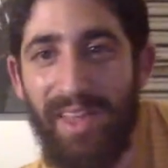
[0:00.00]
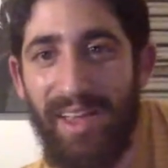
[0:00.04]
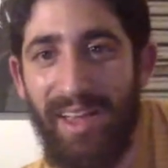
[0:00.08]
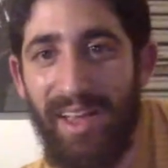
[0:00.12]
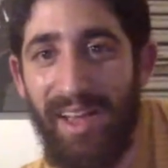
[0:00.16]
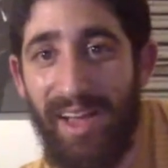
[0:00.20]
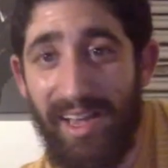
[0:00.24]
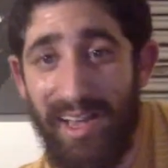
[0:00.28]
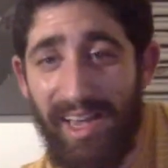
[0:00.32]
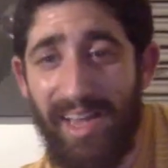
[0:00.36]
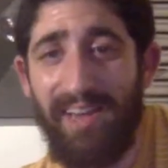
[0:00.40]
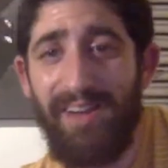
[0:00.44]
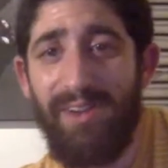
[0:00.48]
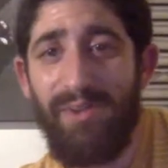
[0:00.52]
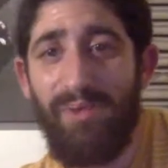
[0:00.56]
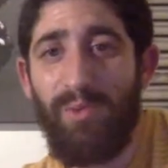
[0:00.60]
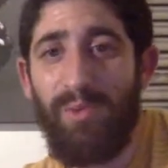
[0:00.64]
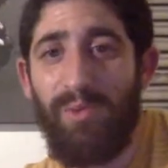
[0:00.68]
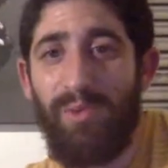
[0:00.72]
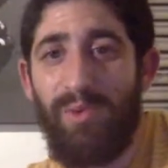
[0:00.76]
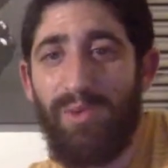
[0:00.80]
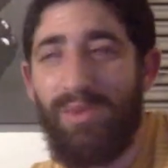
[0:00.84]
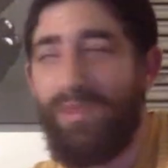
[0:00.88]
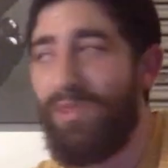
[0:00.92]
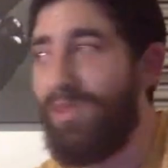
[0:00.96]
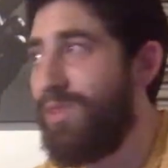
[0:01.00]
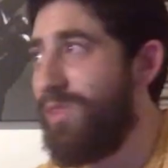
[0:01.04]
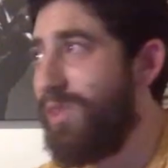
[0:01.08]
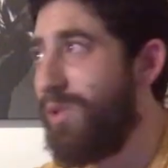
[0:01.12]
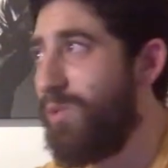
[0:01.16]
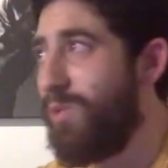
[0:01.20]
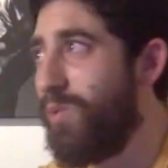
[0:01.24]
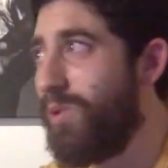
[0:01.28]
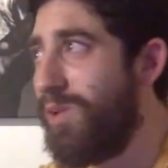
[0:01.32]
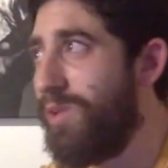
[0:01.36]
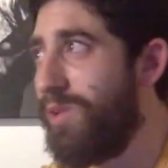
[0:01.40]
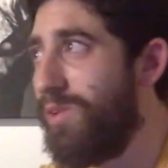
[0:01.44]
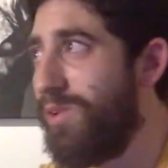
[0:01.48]
Again, there
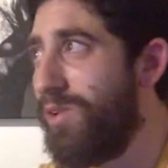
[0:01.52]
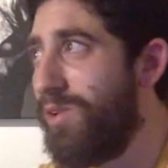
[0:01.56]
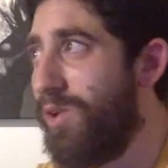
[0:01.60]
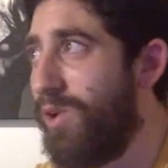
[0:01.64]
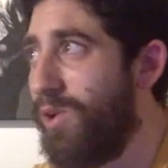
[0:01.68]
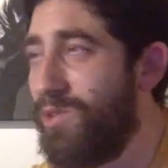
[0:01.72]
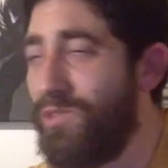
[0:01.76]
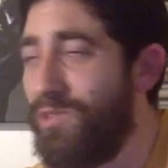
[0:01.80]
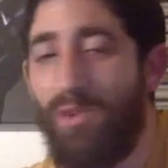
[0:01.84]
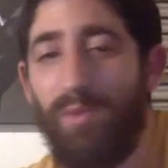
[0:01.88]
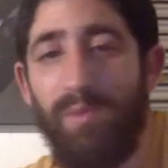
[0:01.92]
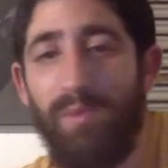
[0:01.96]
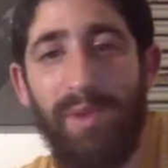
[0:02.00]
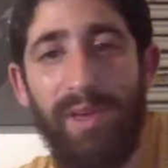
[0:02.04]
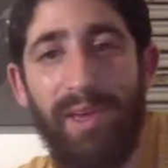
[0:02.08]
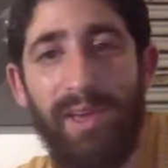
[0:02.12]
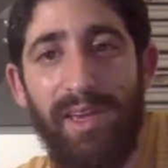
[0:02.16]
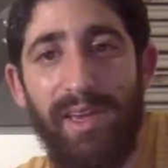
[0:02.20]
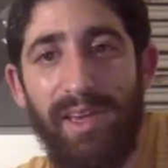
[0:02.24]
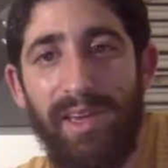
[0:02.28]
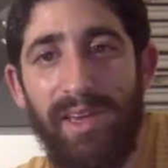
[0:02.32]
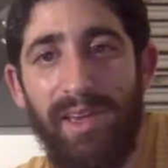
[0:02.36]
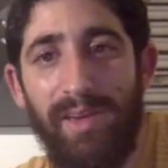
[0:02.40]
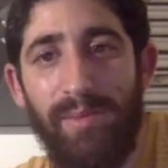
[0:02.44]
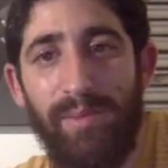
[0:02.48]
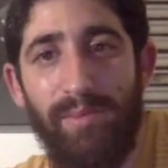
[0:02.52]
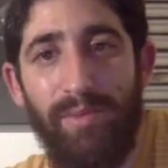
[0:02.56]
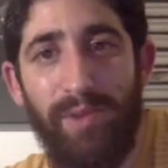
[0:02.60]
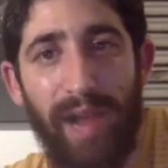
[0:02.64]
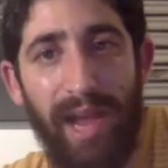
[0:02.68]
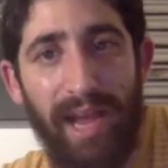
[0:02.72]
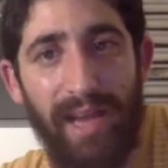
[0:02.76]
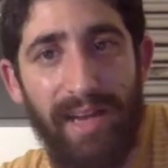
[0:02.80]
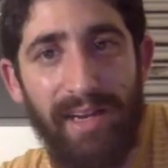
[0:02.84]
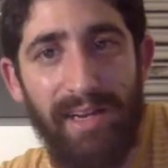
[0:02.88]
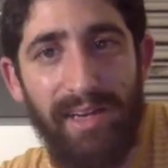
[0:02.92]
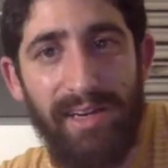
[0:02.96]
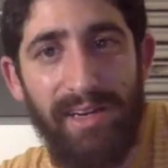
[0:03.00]
will also be
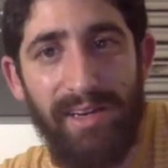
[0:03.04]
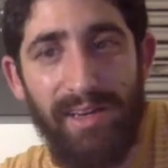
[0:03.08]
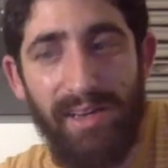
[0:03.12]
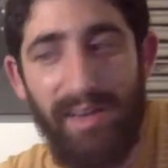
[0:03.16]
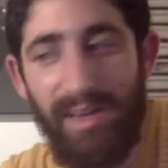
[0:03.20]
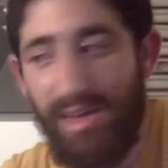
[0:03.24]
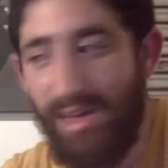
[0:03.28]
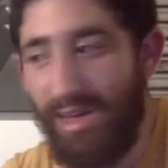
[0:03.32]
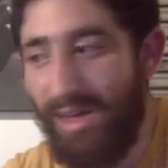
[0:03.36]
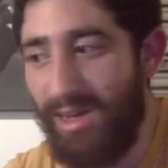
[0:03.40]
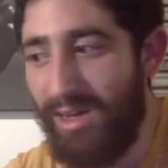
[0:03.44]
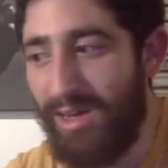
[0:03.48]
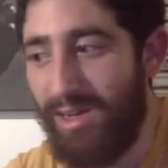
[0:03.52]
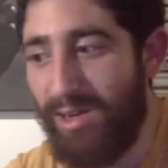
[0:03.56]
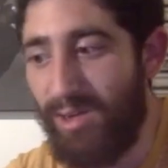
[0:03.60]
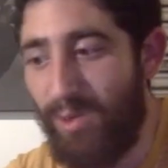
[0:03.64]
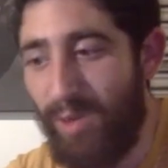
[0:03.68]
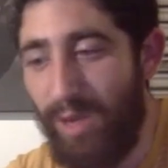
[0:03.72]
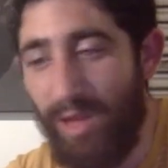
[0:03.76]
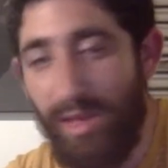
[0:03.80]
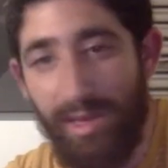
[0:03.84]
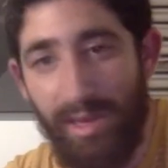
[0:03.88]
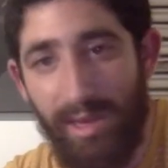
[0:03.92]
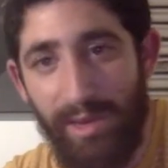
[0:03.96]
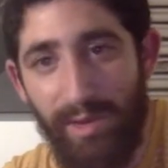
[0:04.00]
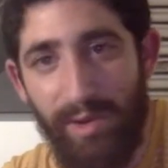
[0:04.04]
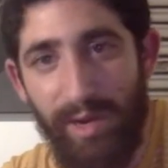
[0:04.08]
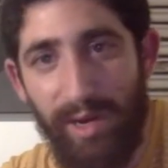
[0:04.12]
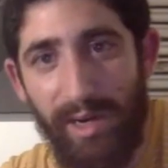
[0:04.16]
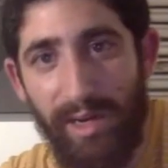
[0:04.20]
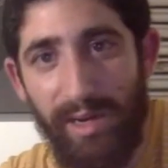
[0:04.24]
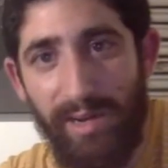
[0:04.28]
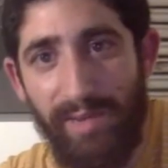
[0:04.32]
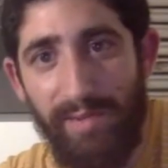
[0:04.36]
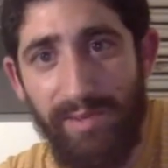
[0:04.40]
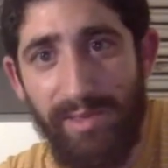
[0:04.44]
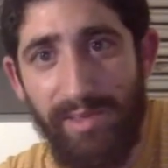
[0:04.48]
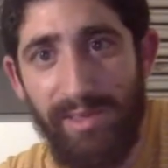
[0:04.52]
branded Koala-Gear rain
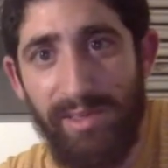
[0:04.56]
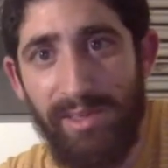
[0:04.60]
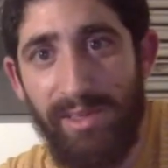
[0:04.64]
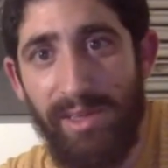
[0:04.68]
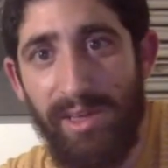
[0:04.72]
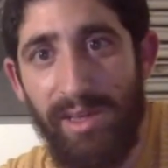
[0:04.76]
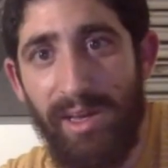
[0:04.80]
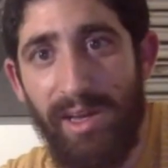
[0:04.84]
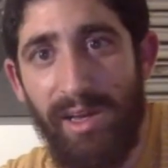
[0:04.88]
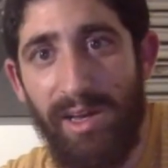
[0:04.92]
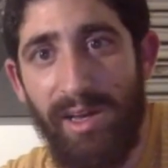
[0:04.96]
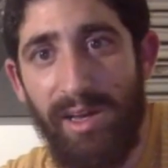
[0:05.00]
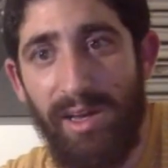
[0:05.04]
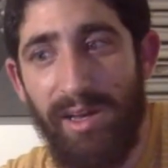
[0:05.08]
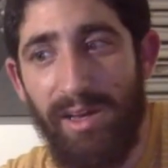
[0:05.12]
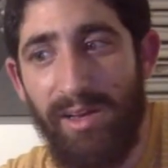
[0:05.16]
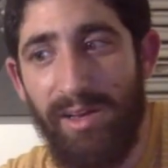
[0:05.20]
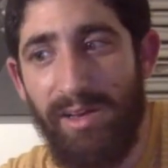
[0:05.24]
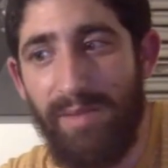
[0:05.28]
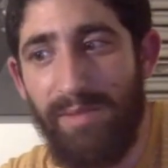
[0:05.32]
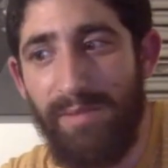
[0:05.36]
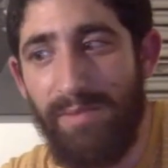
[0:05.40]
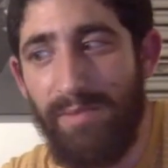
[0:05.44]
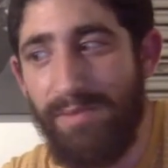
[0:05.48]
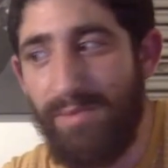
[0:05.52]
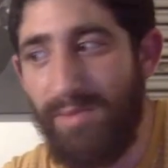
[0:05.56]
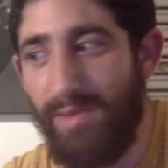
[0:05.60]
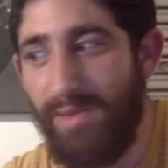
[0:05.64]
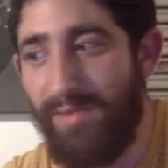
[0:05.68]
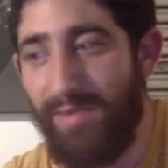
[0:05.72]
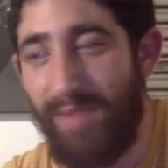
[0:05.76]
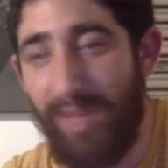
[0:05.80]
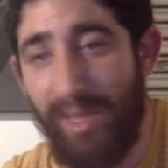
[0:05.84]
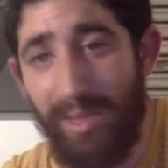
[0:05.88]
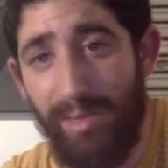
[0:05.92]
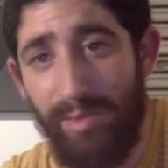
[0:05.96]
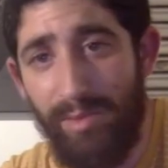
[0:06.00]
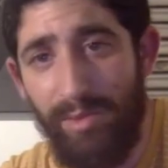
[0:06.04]
covers
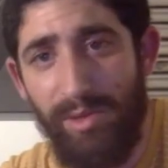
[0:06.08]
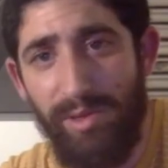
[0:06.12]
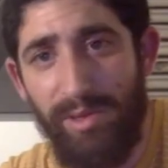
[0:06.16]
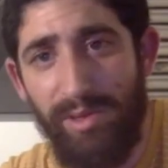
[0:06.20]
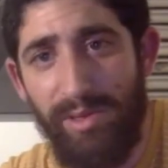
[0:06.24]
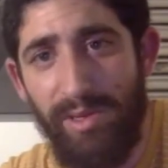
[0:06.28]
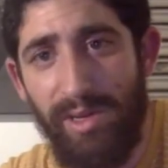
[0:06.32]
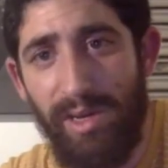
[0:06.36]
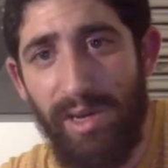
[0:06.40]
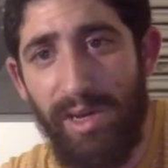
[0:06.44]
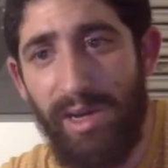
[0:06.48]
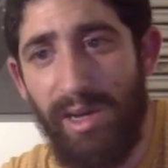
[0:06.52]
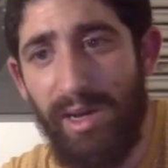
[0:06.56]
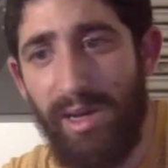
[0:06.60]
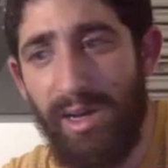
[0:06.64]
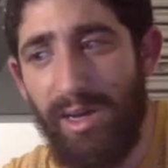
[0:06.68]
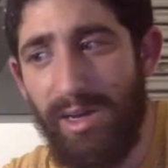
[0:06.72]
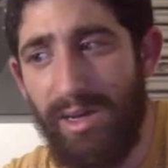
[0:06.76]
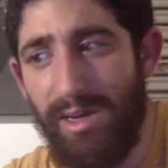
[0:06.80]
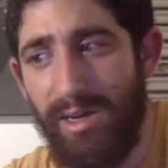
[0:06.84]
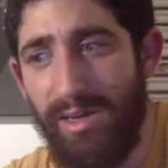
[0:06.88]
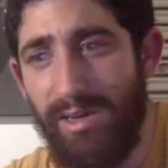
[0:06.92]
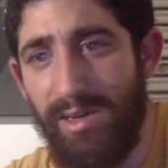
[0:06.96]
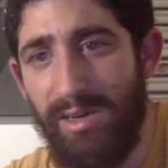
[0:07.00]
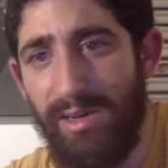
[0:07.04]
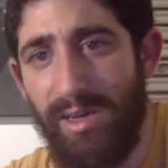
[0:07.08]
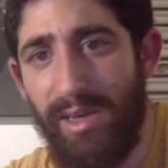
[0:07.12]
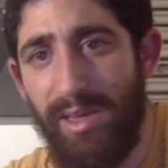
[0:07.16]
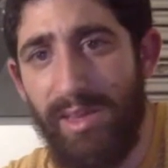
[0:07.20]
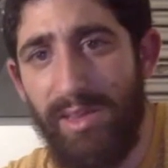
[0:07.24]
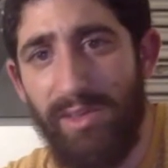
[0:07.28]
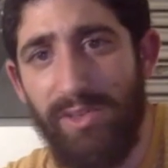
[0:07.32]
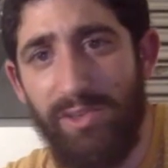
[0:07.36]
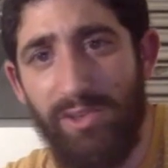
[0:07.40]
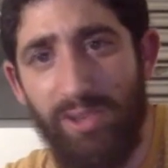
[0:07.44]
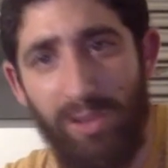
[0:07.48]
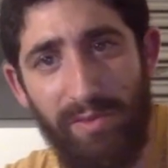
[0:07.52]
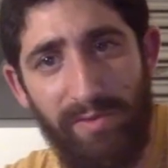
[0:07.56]
available in the
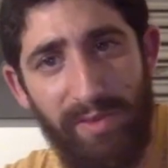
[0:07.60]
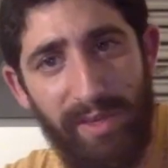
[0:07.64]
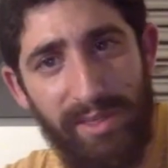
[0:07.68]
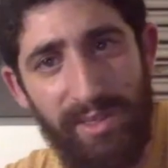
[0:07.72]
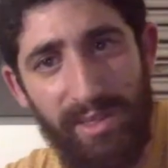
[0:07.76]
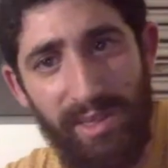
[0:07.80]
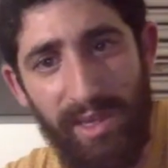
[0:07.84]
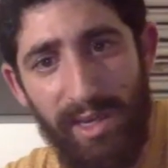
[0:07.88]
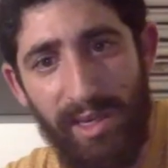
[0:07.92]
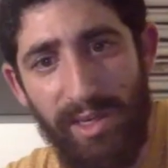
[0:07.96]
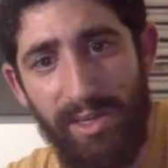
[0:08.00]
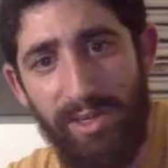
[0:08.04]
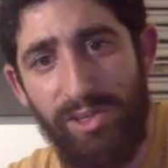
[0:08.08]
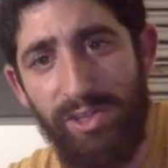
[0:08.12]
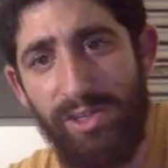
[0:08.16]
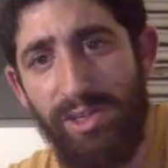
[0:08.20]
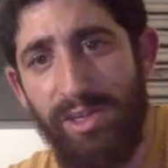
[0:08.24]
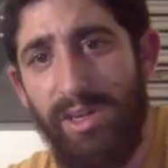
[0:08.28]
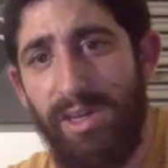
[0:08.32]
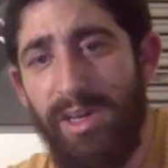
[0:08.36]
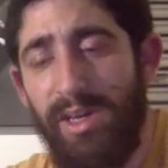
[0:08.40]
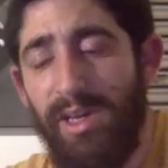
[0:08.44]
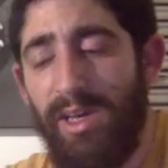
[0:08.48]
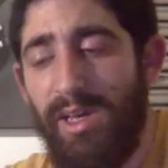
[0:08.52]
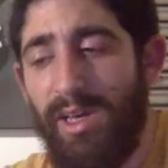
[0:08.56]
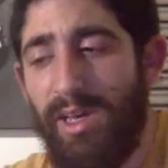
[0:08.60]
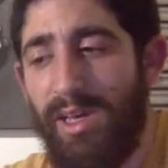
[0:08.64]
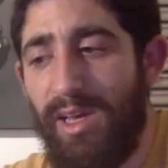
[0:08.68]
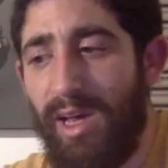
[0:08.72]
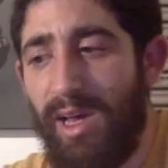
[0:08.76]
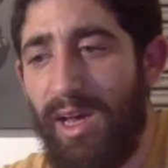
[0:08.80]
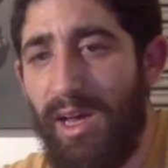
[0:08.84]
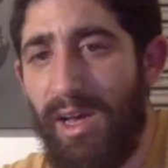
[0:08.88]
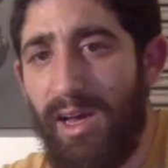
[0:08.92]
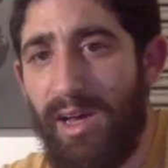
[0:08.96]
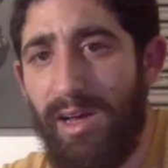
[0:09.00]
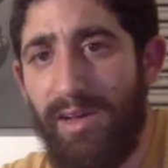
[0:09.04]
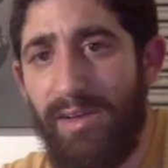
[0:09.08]
survey stage
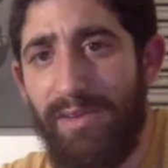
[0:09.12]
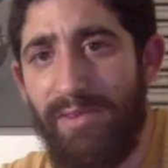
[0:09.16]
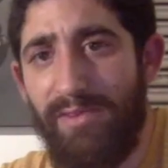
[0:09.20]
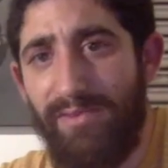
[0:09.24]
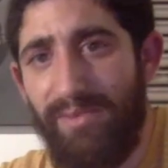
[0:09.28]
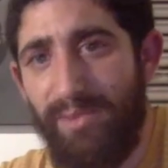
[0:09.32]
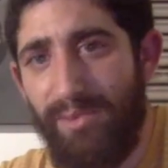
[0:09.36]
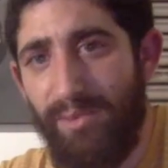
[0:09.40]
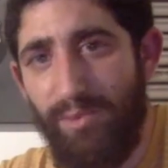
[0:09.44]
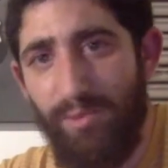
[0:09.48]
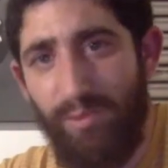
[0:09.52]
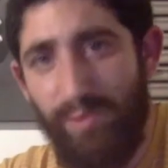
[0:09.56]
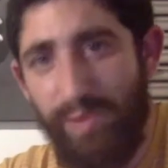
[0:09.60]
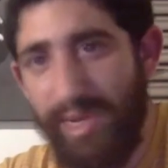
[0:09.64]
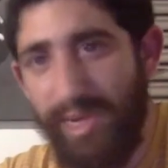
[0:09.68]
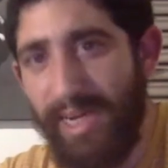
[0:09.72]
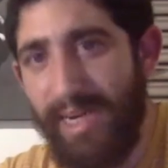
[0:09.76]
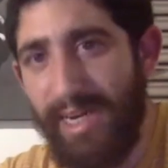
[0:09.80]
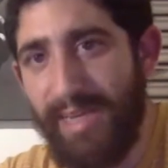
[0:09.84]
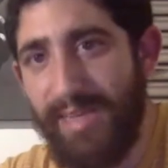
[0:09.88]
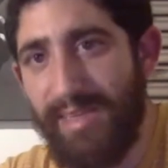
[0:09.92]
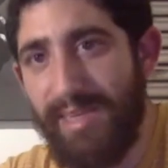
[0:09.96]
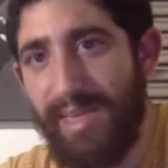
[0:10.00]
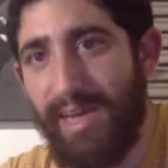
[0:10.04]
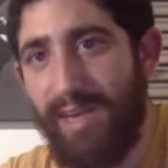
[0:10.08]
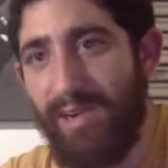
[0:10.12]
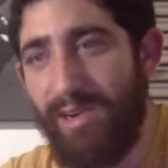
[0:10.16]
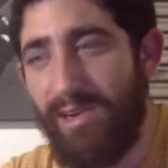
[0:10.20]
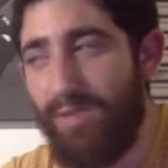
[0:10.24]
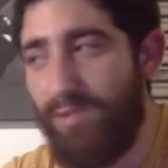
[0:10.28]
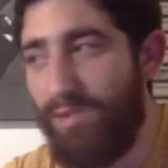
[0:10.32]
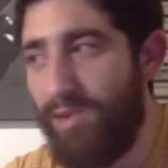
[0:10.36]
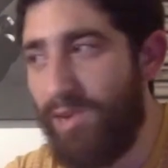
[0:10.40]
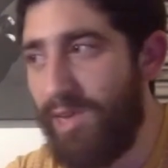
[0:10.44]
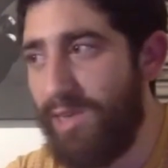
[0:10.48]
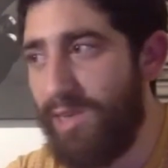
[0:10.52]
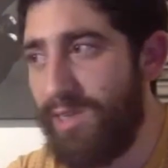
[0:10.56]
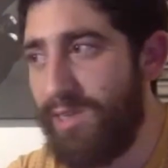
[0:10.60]
for really discounted
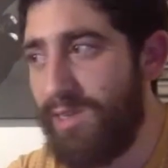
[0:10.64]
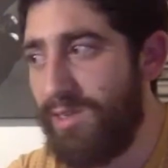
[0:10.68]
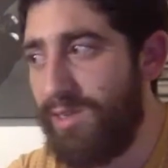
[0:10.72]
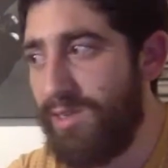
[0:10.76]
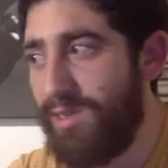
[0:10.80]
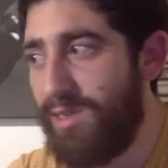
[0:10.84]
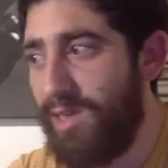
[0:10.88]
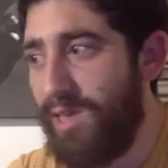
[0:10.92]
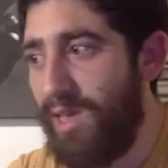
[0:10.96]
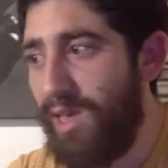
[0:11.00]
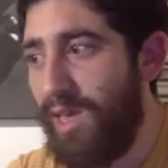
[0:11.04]
prices.